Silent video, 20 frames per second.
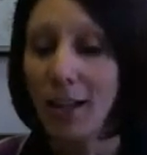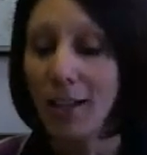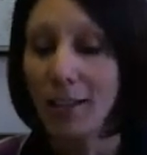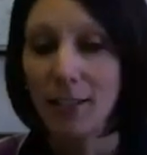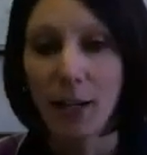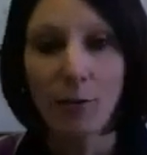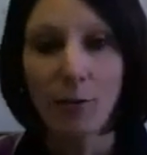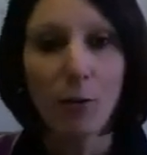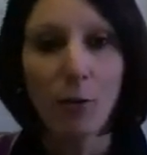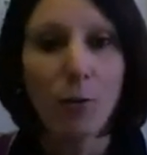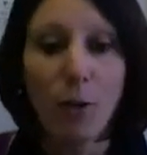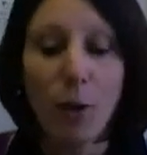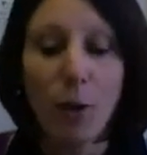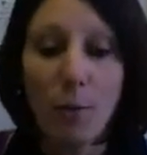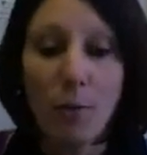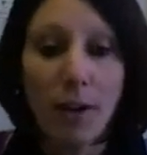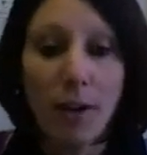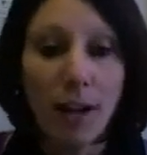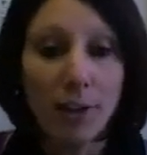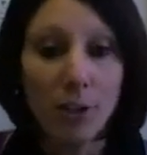Several of them
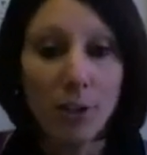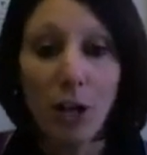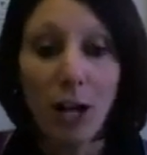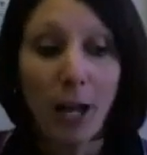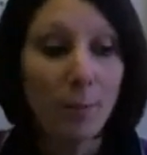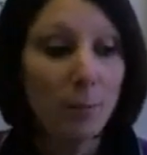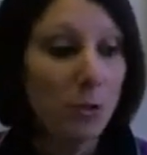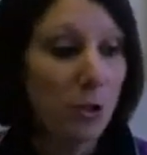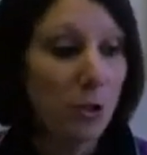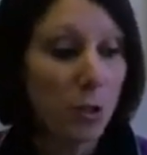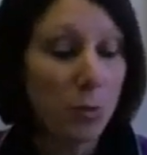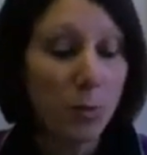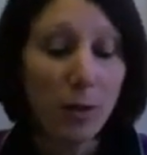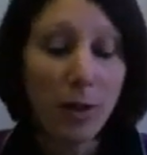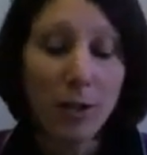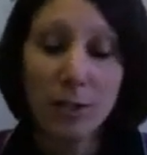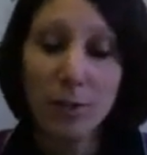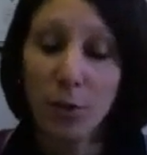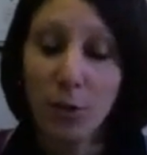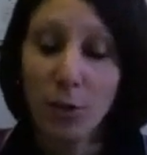have gotten jobs just
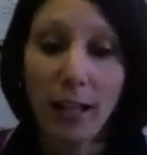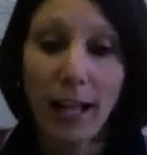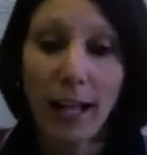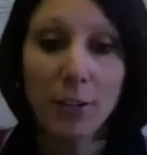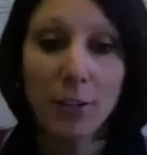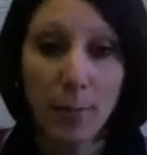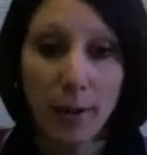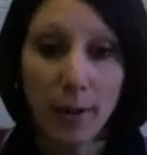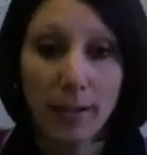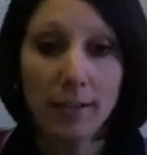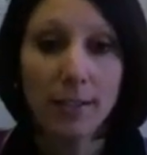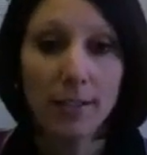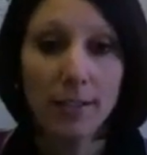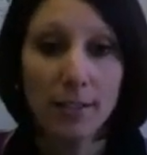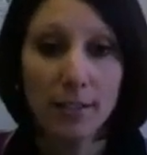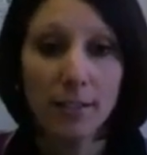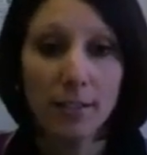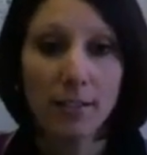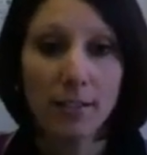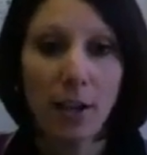because of their
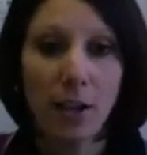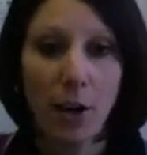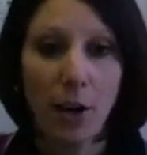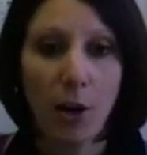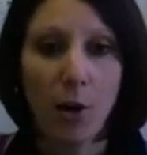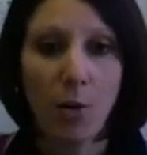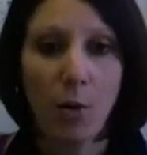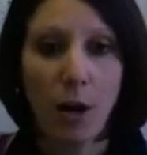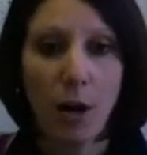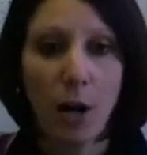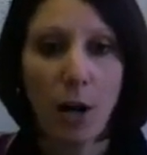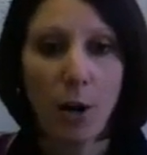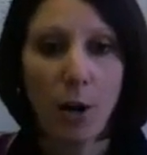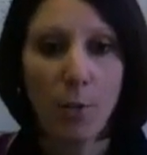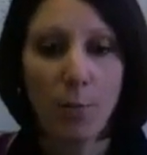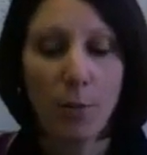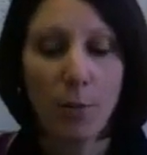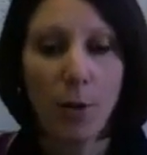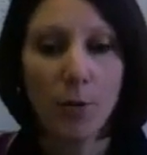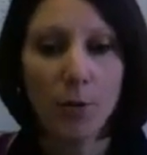classmates. So
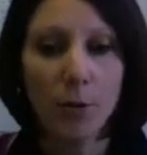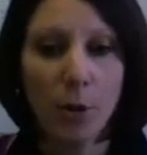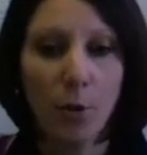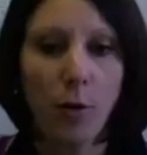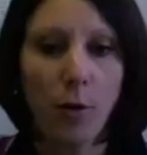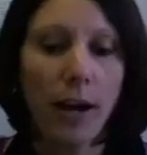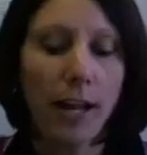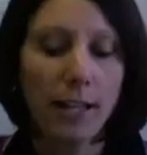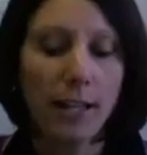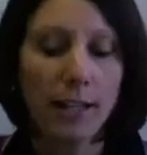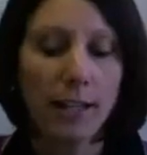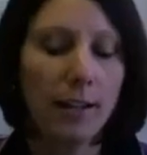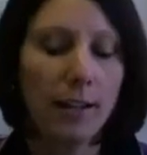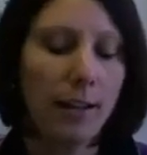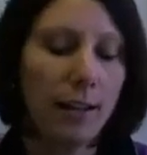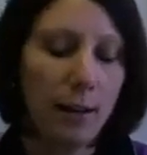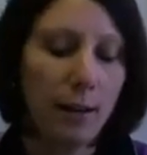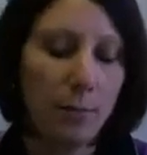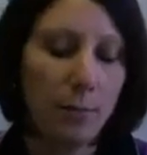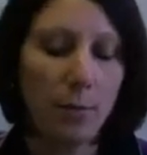um, those are great
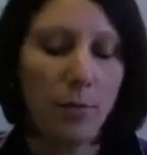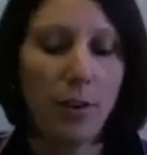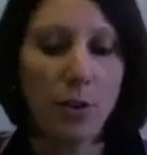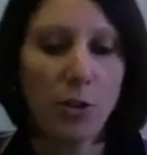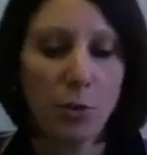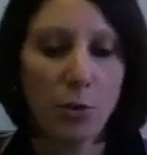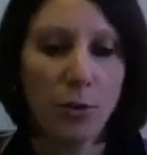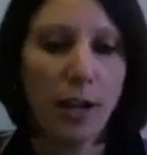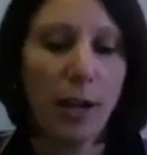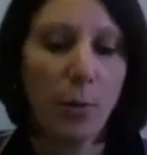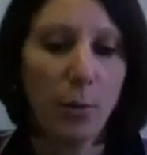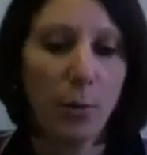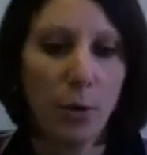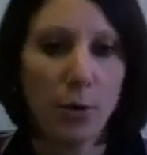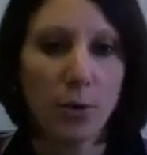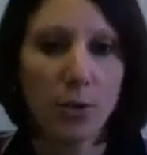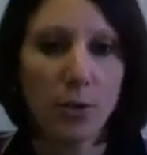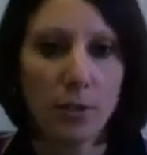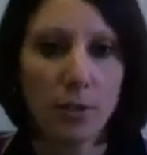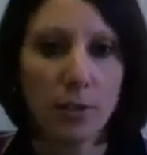um, professional
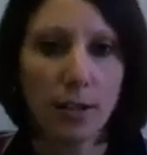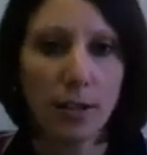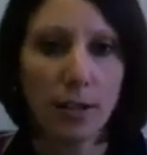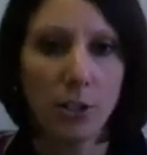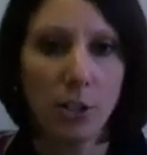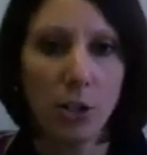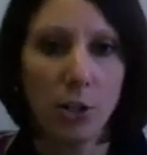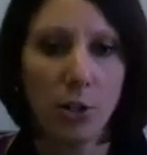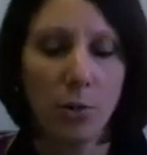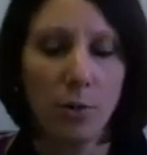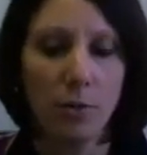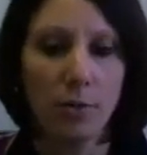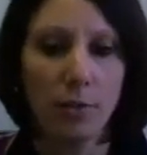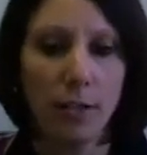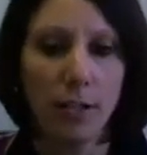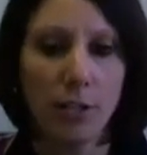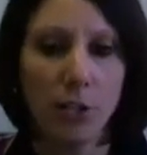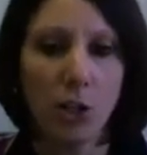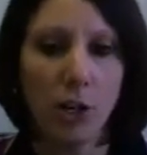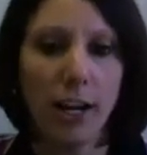networks that you
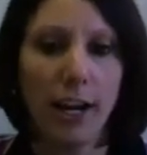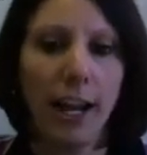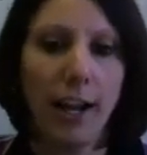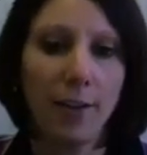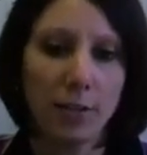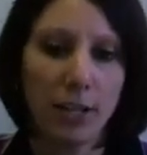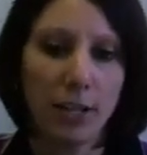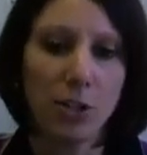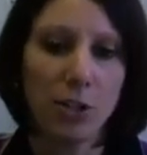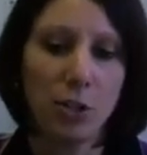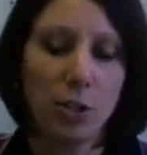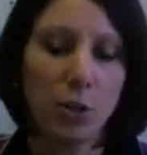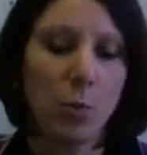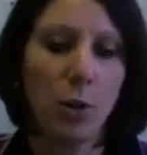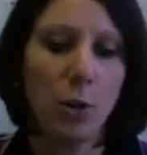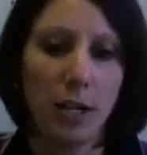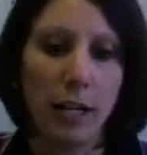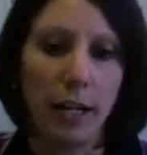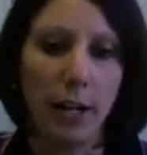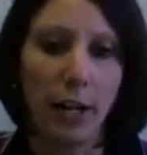that you can have to get you to
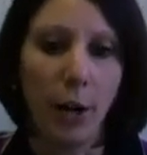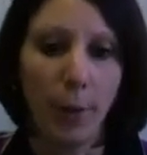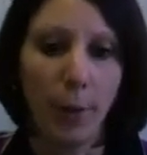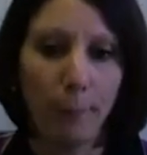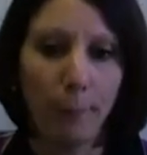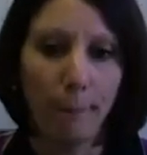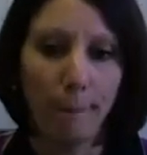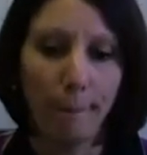where you need to go.